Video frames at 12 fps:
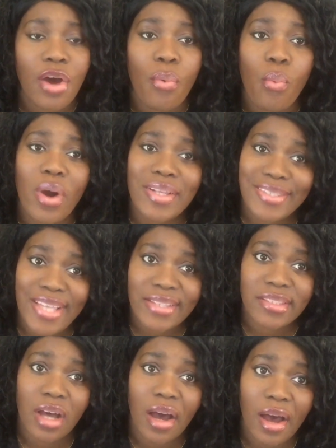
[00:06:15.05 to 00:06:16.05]
Once
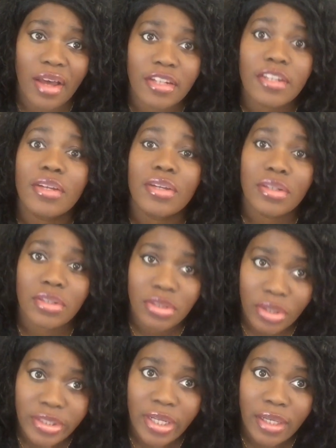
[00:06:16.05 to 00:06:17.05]
that's gone,
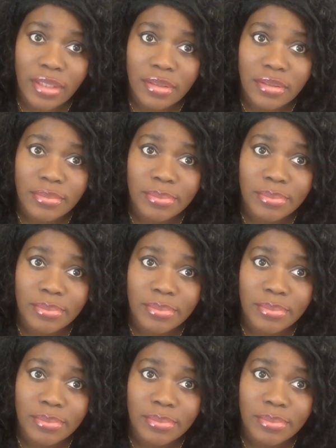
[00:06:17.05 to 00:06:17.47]
you're done.